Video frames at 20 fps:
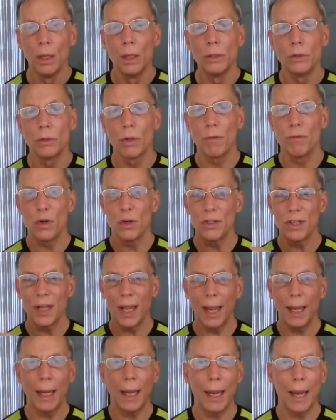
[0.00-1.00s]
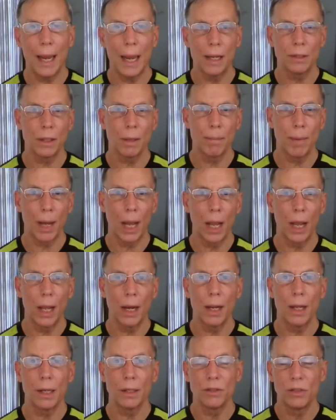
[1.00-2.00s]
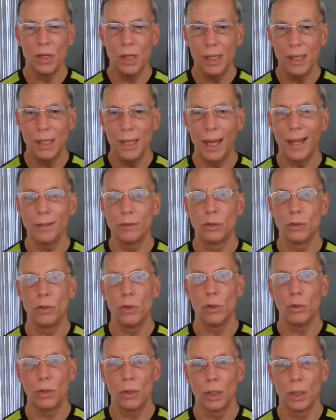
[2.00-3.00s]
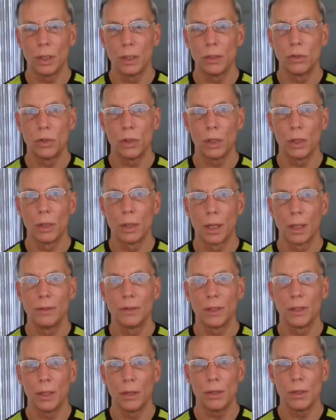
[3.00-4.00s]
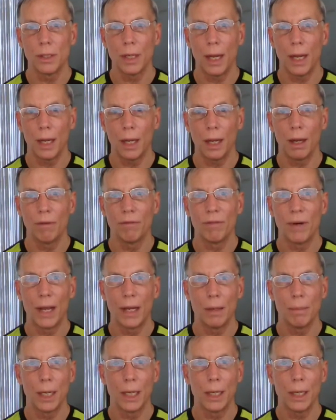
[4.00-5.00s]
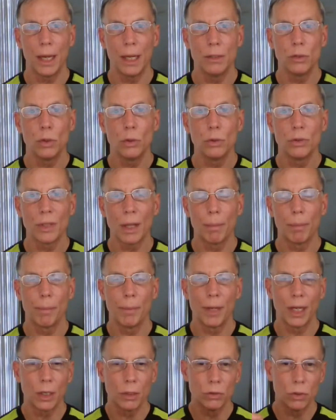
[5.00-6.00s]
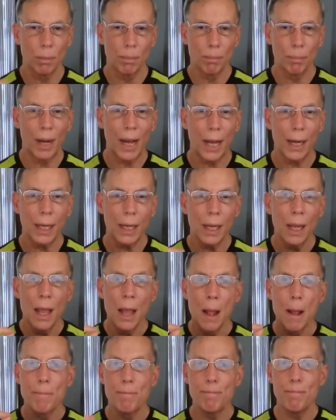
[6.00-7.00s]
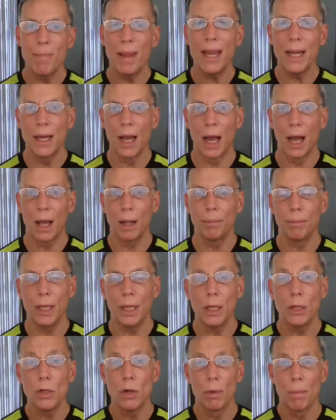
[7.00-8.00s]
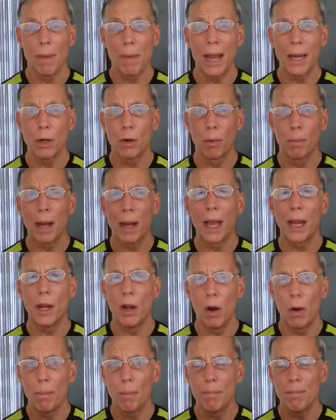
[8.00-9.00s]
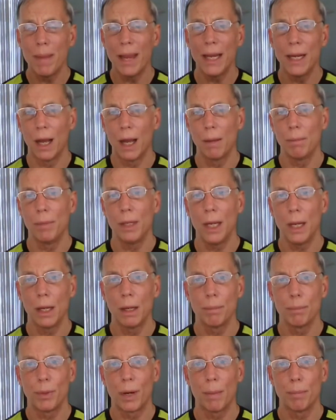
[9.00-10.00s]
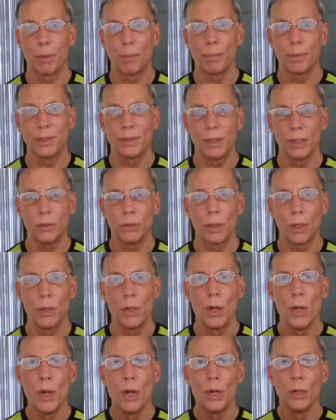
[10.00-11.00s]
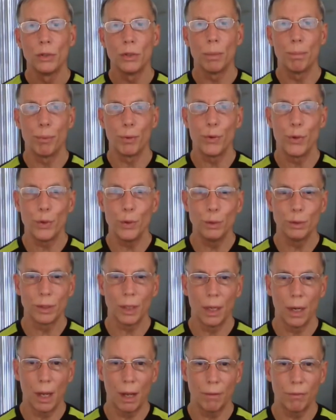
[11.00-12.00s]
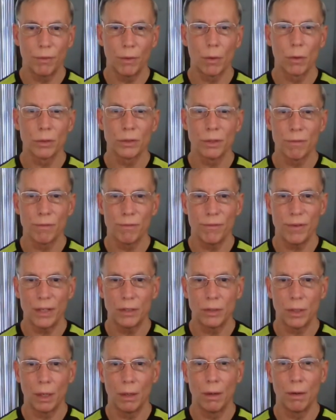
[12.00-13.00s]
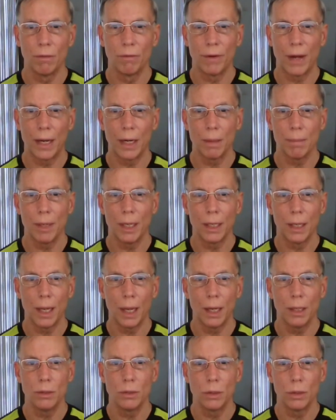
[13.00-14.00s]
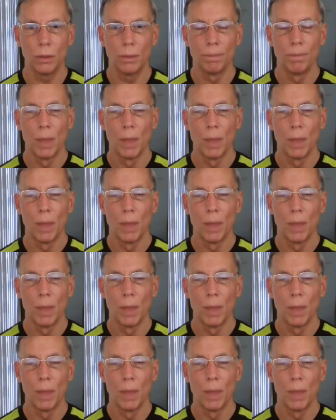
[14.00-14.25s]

So if you're taking antibiotics, yes, you should should consider taking a vitamin K2 supplement because your body may not be your microbiome may not be in a proper position to produce enough or sufficient vitamin K2.